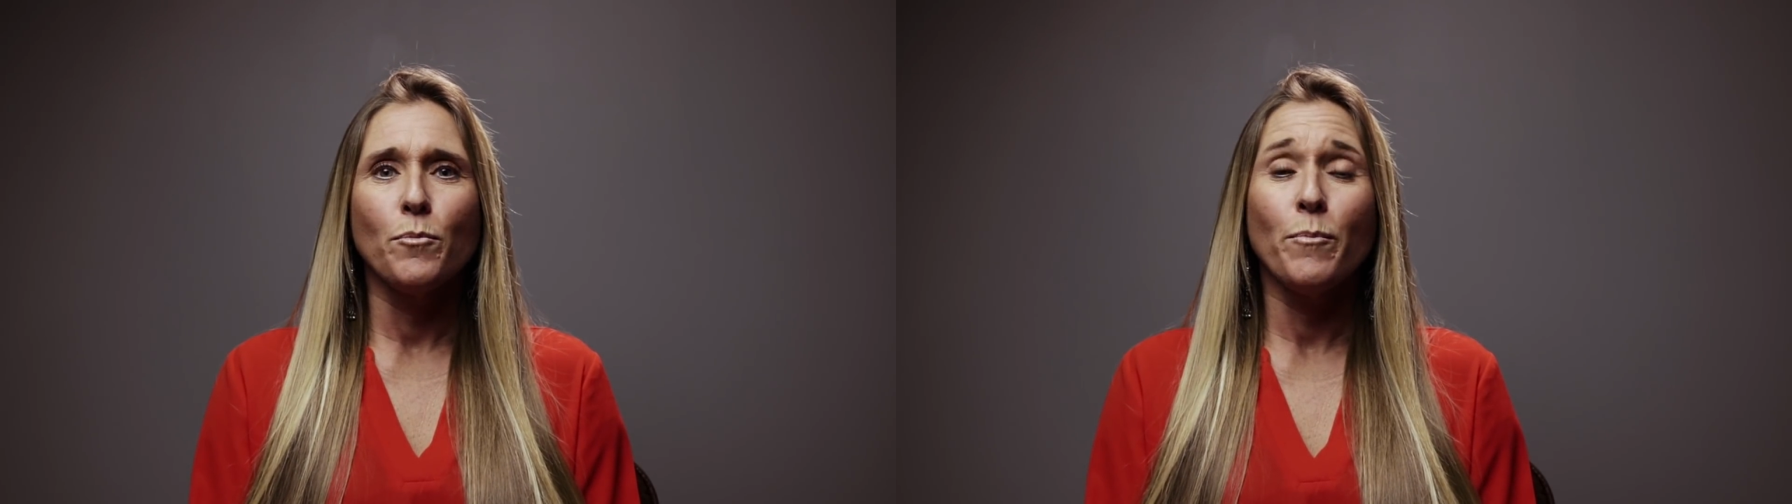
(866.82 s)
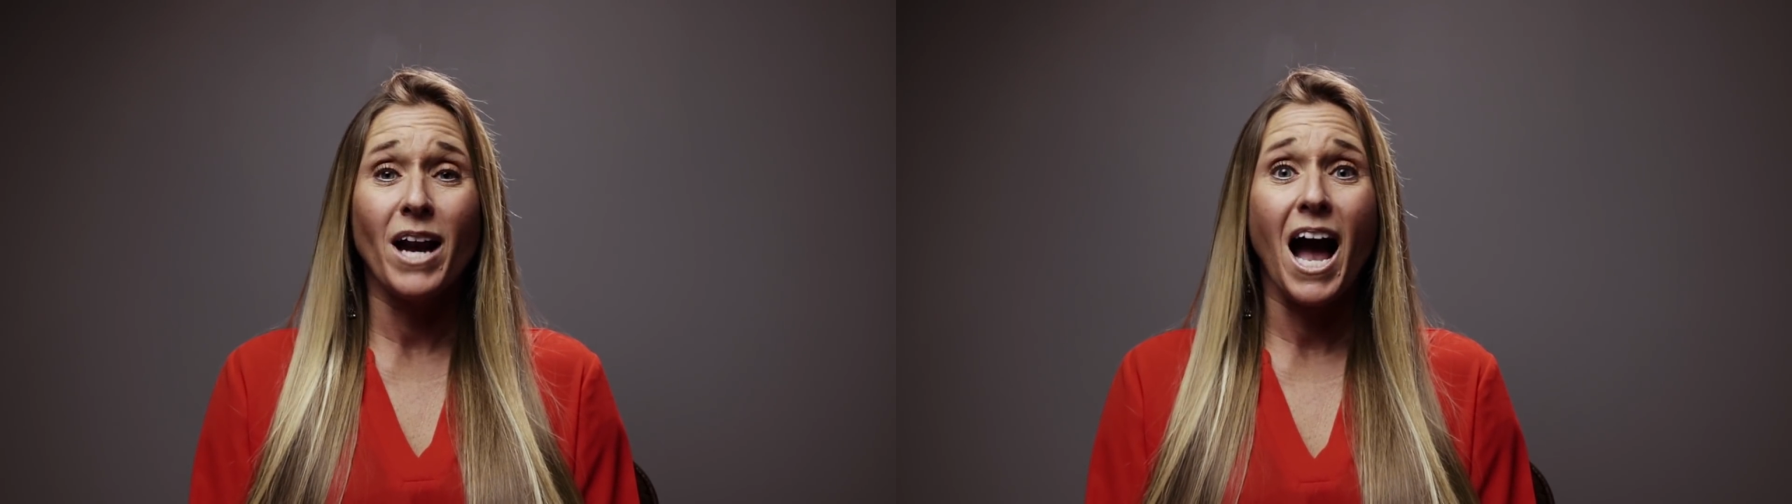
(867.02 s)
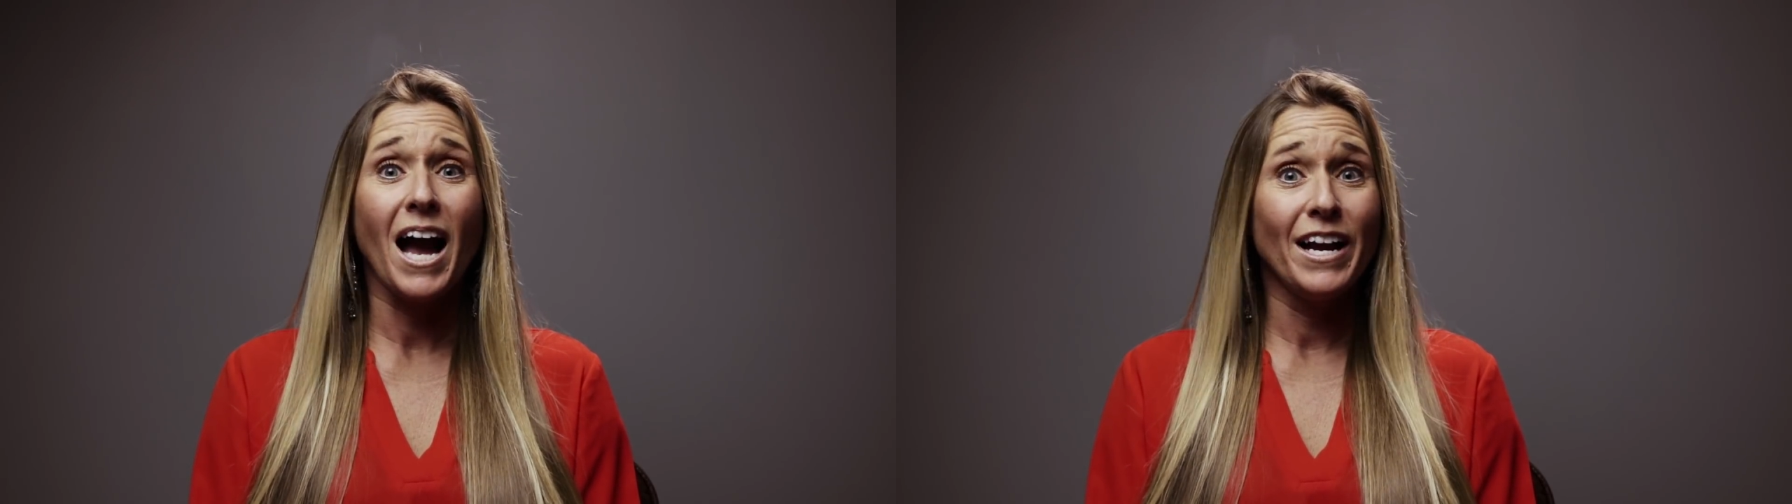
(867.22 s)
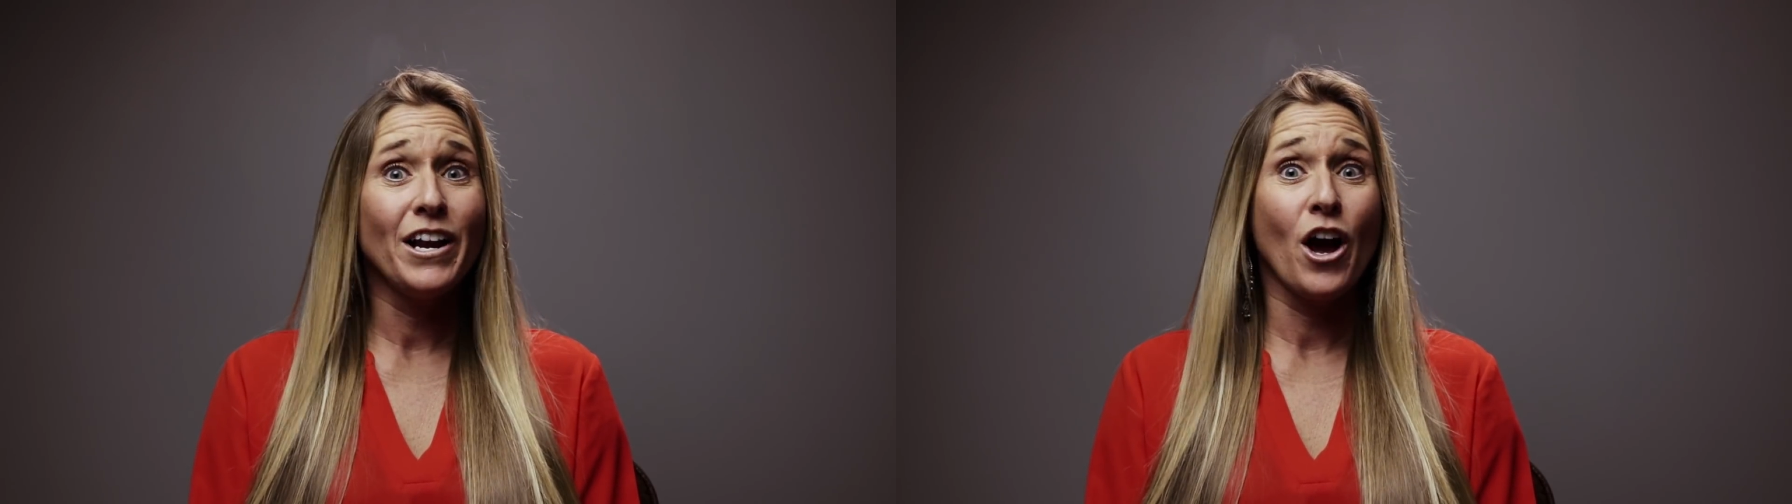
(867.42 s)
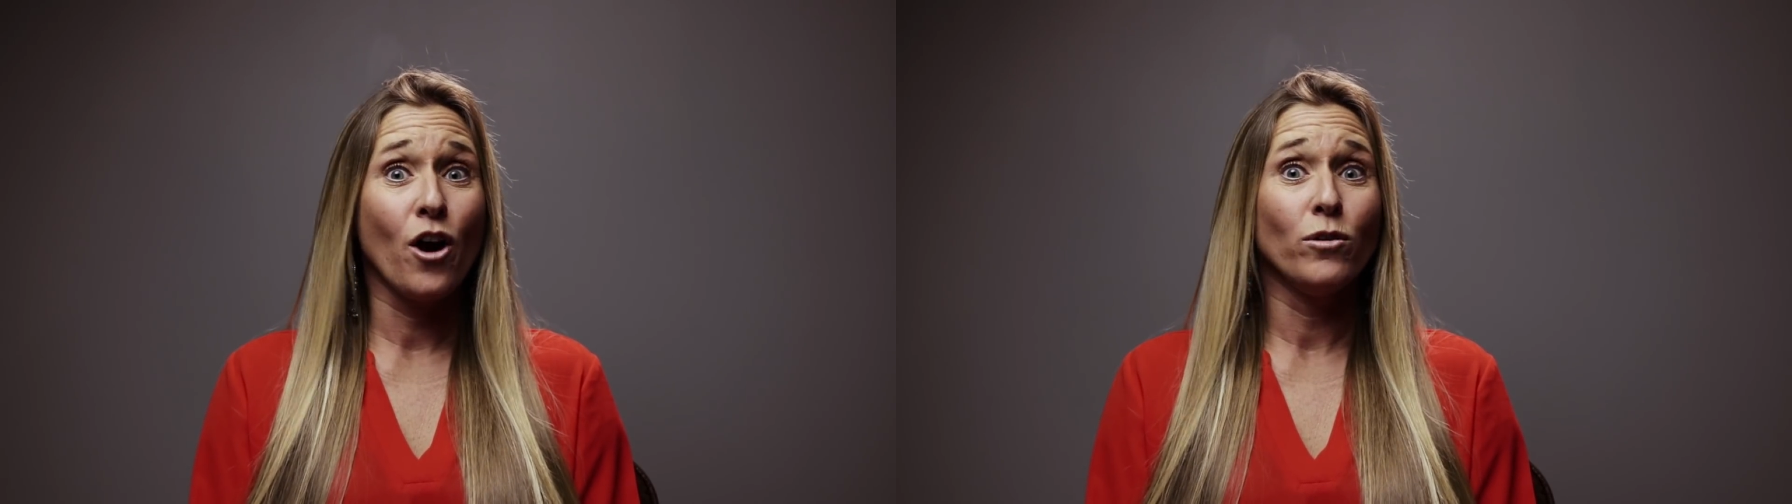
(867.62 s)
But I
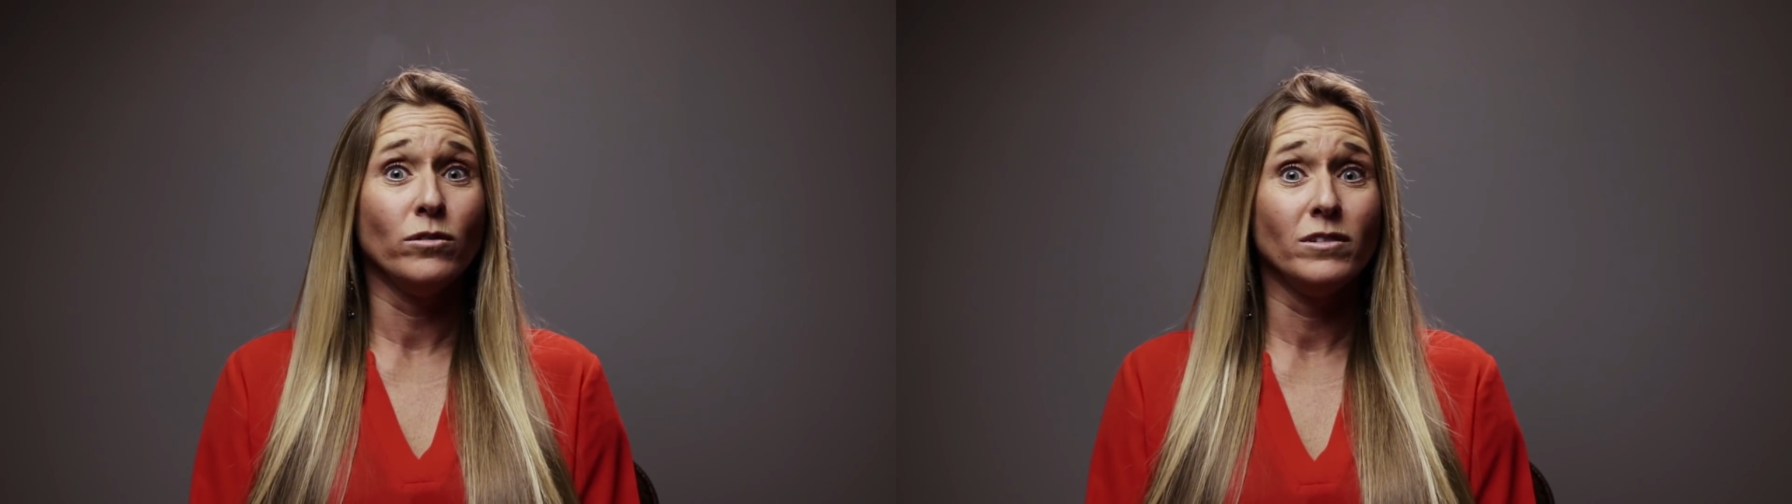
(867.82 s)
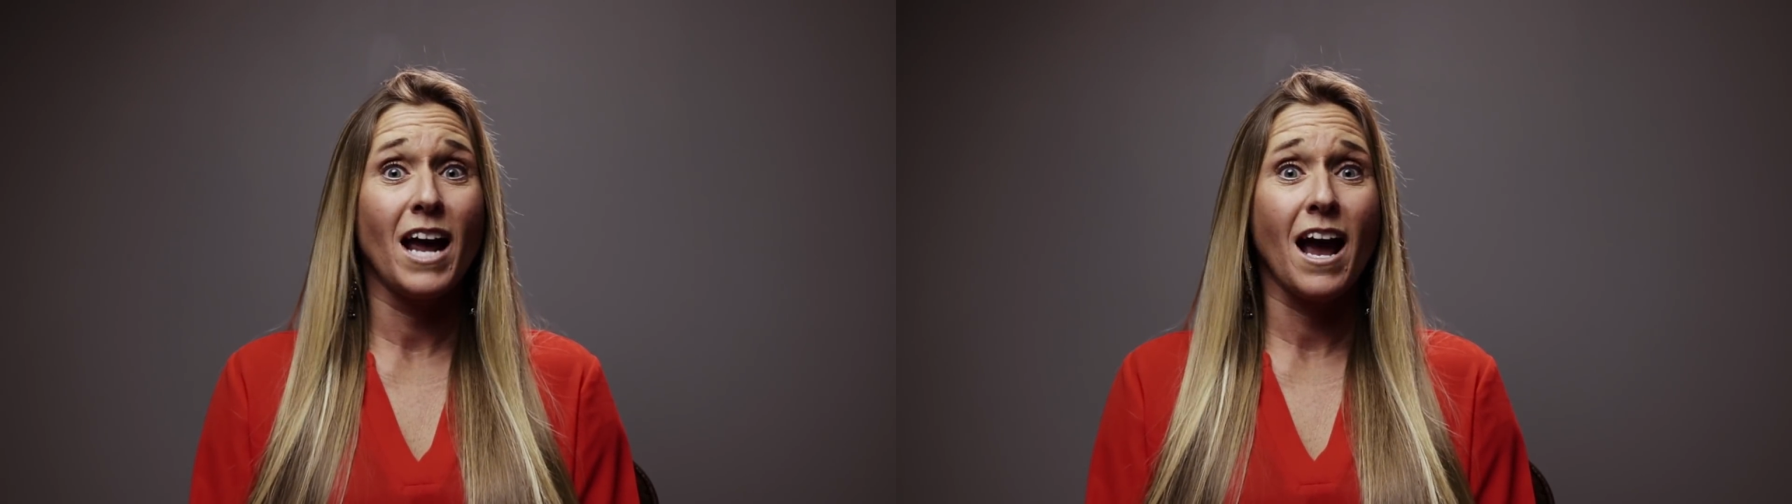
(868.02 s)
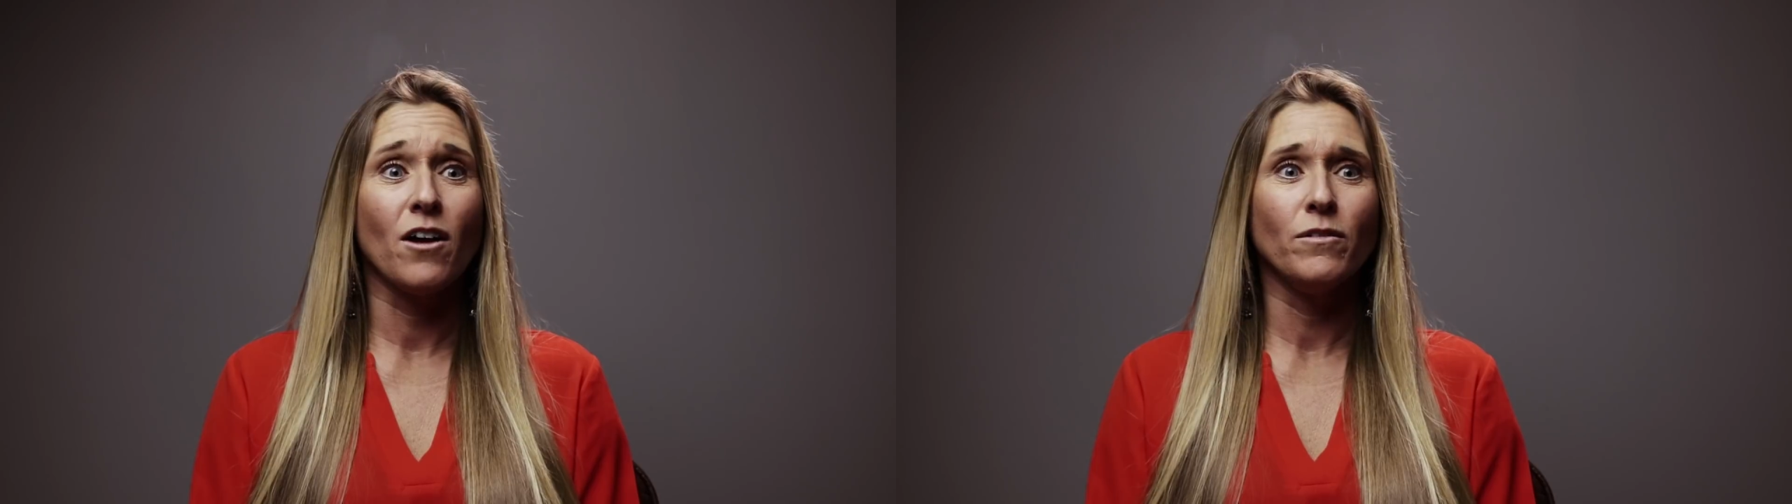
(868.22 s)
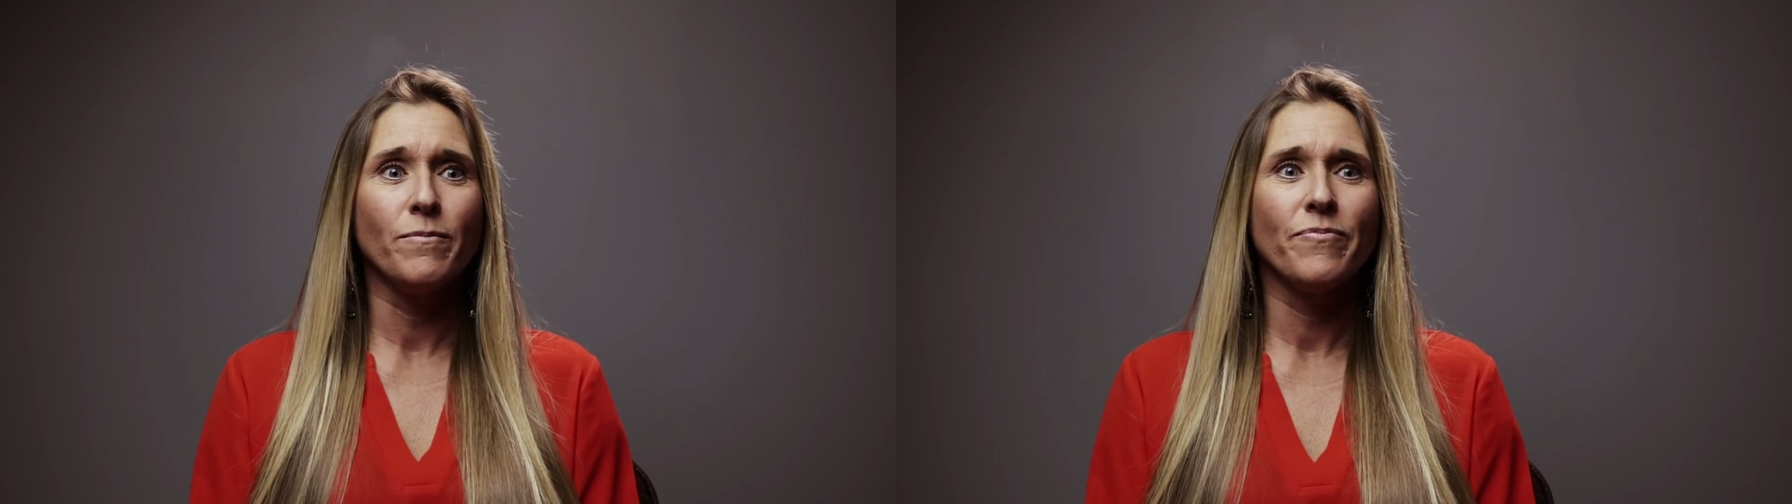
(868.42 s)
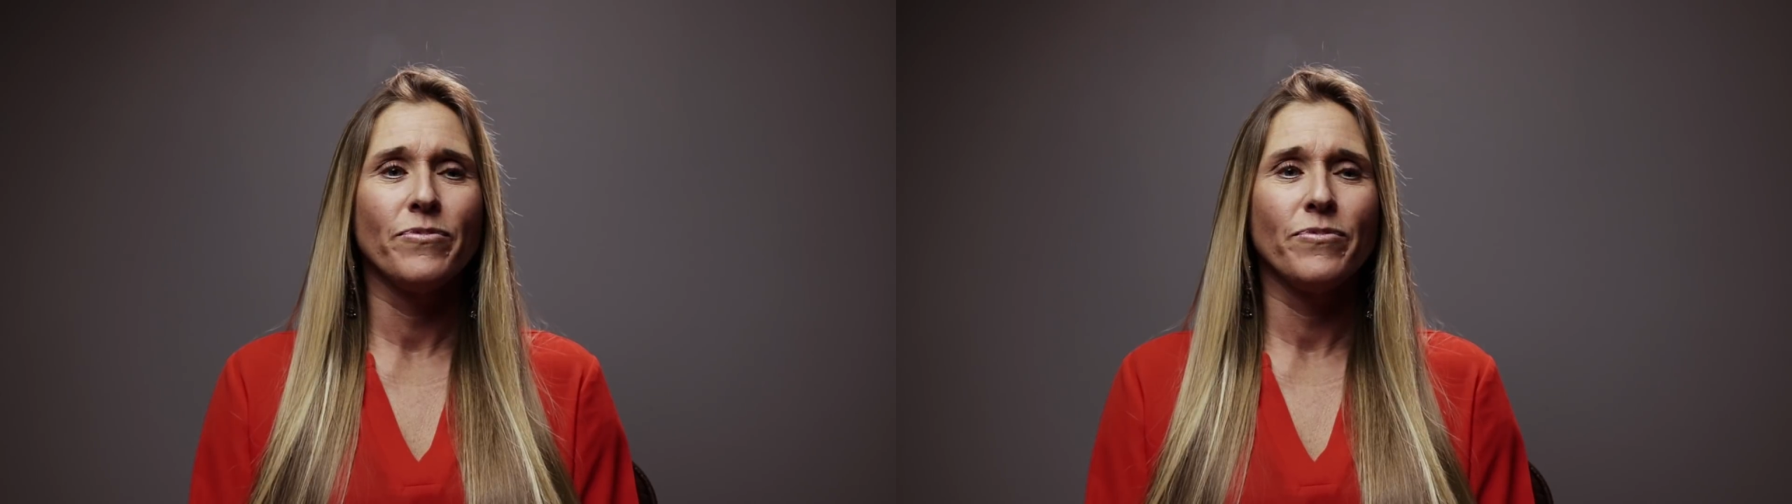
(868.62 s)
know now